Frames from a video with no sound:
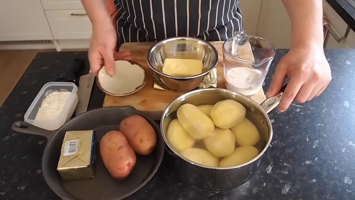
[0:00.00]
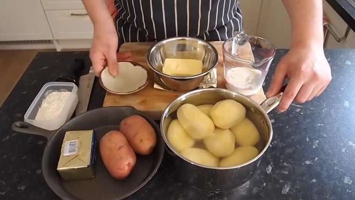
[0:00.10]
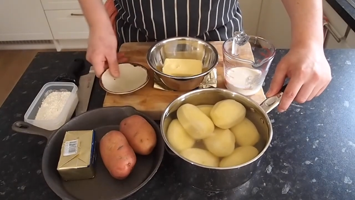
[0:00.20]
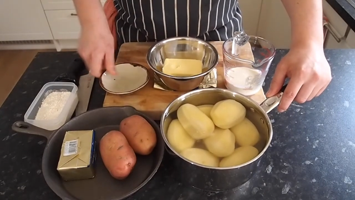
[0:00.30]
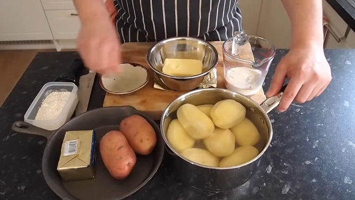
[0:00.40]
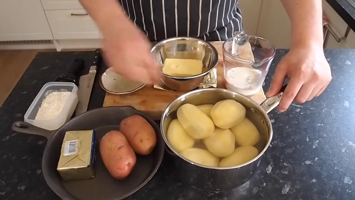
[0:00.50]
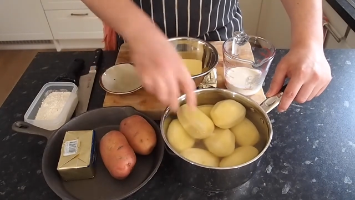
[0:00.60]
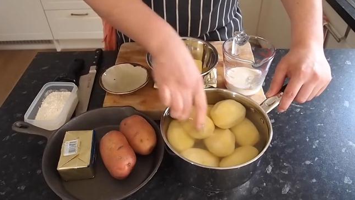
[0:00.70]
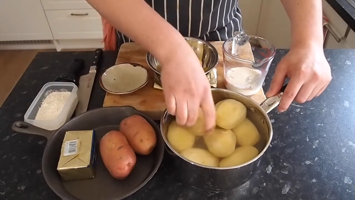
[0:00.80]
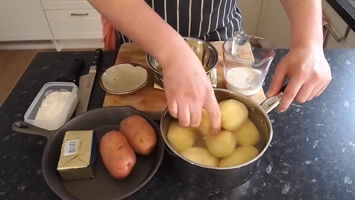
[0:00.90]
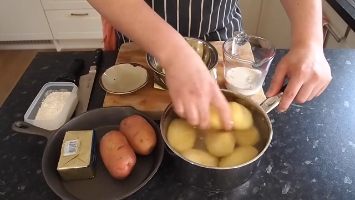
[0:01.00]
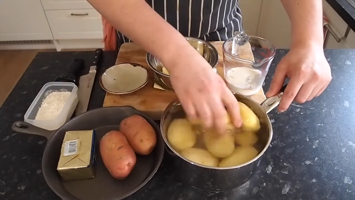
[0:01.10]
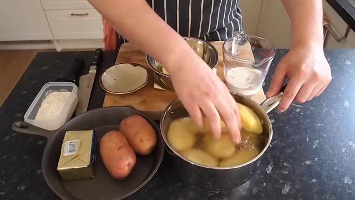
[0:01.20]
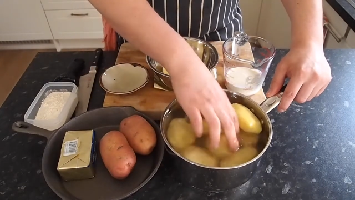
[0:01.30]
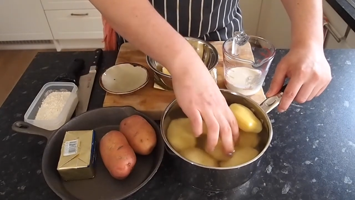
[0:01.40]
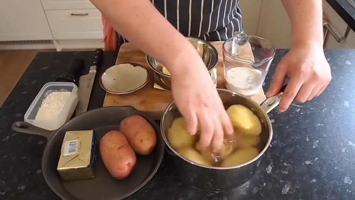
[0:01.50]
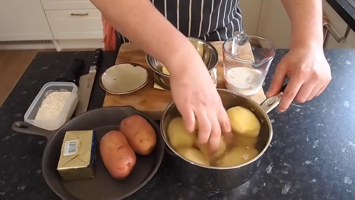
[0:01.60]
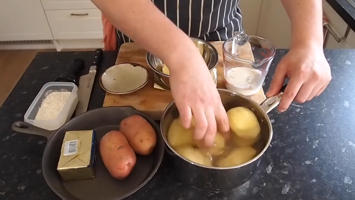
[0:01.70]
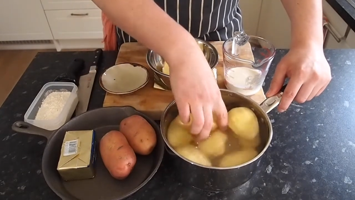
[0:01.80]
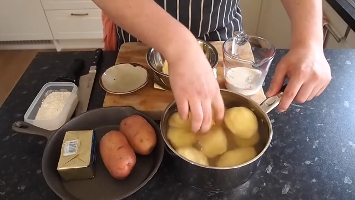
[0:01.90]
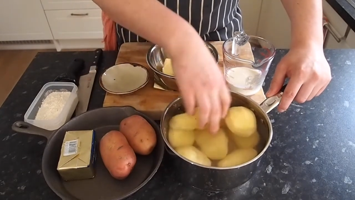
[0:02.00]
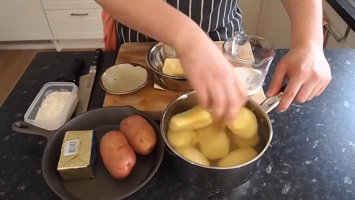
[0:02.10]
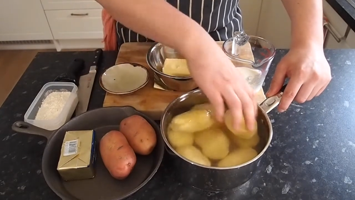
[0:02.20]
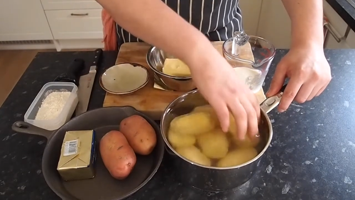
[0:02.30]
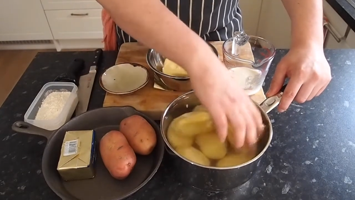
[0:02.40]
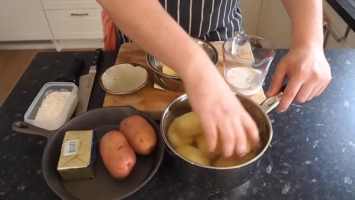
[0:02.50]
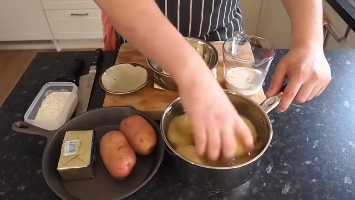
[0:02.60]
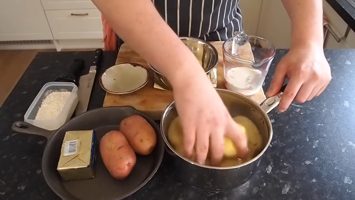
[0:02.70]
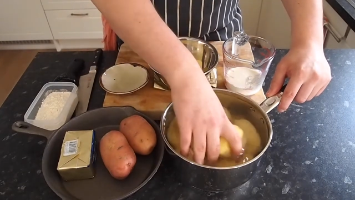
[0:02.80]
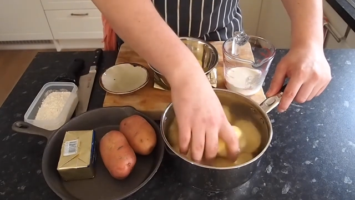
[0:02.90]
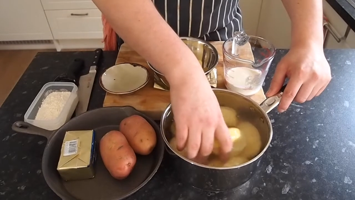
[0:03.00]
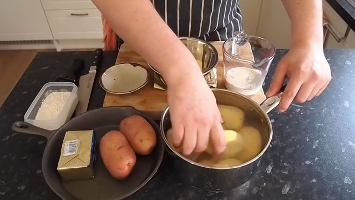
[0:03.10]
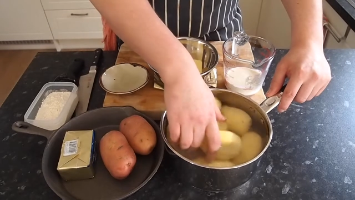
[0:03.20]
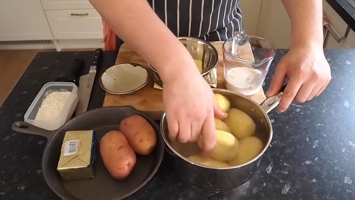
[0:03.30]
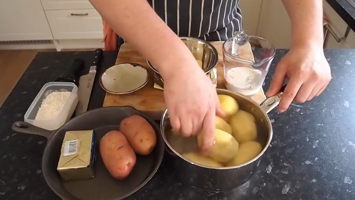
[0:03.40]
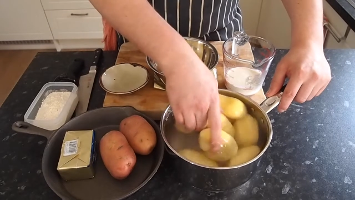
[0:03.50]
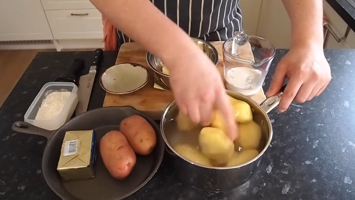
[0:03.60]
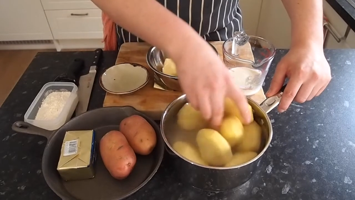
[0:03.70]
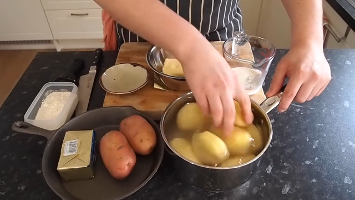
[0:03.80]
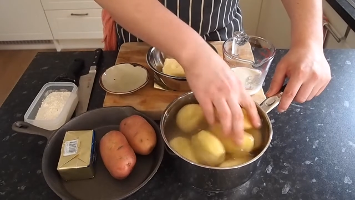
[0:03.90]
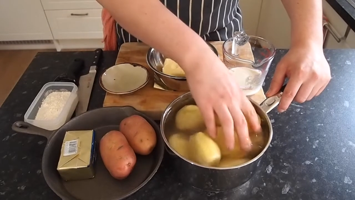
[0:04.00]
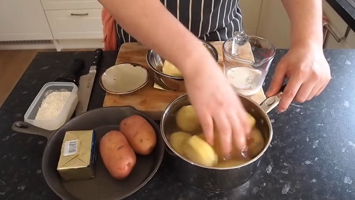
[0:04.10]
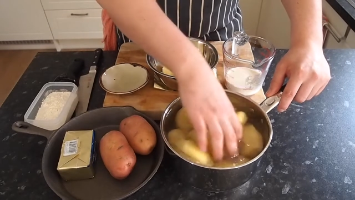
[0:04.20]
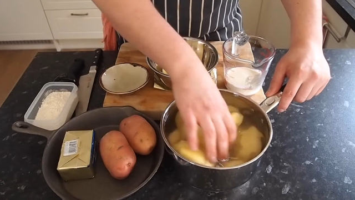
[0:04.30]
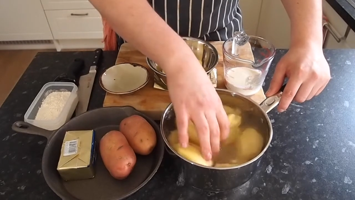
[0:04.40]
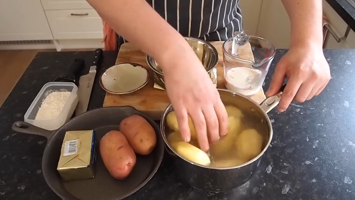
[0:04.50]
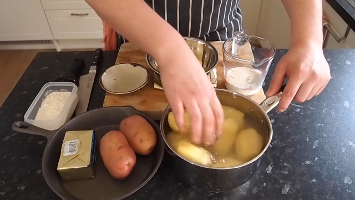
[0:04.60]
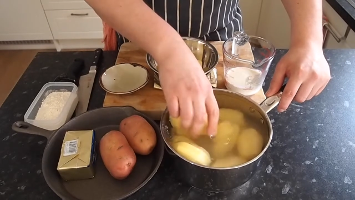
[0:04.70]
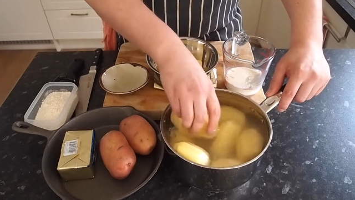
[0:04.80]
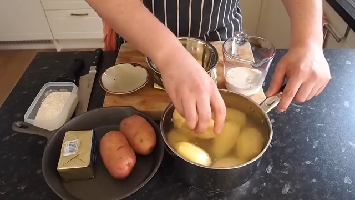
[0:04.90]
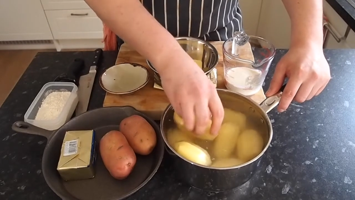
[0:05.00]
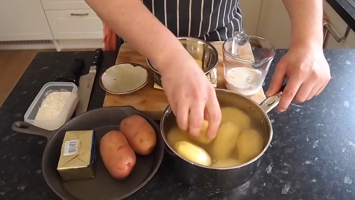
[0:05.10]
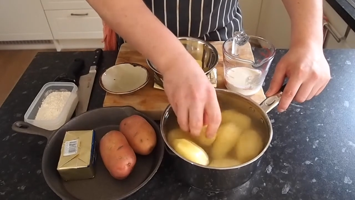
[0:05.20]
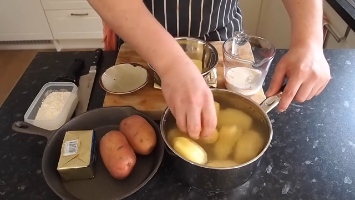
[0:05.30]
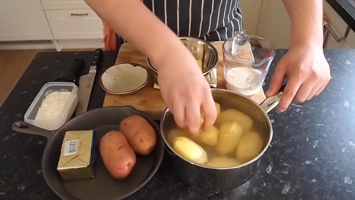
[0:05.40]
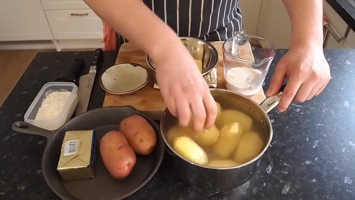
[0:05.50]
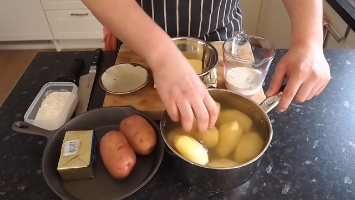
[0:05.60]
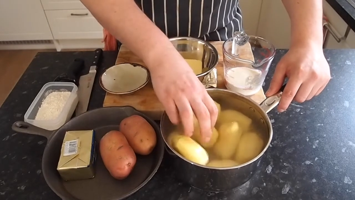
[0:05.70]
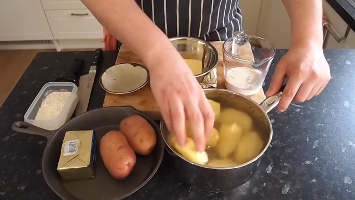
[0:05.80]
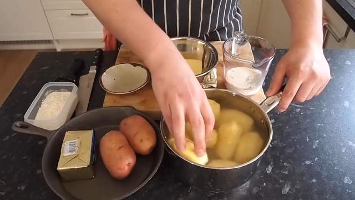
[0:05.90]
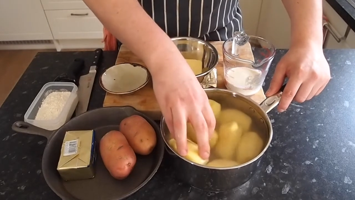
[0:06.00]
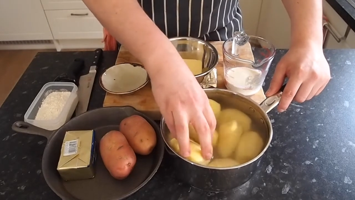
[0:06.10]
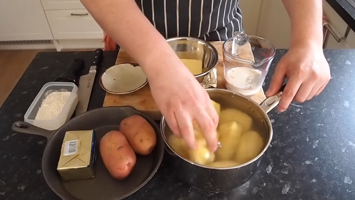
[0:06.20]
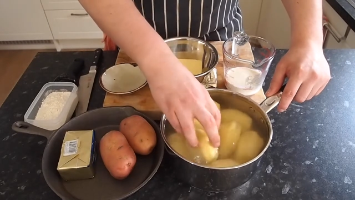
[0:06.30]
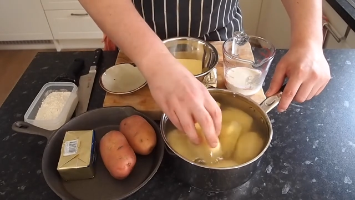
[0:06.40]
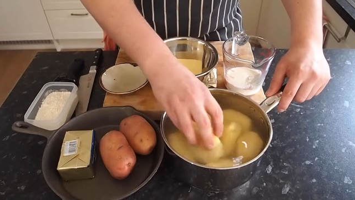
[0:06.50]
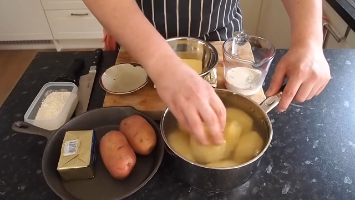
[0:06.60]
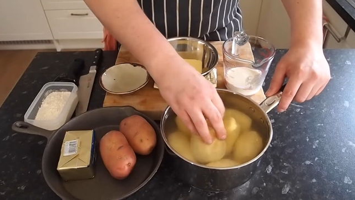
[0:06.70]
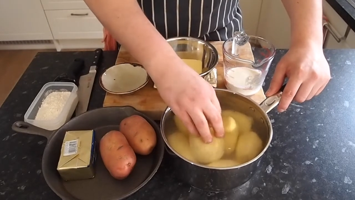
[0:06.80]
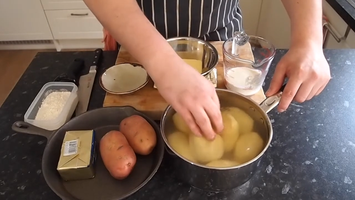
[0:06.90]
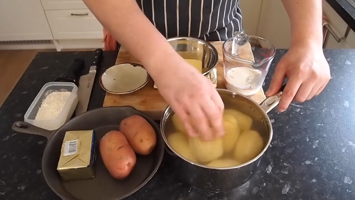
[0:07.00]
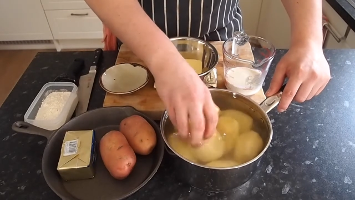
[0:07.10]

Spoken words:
(no speaker visible)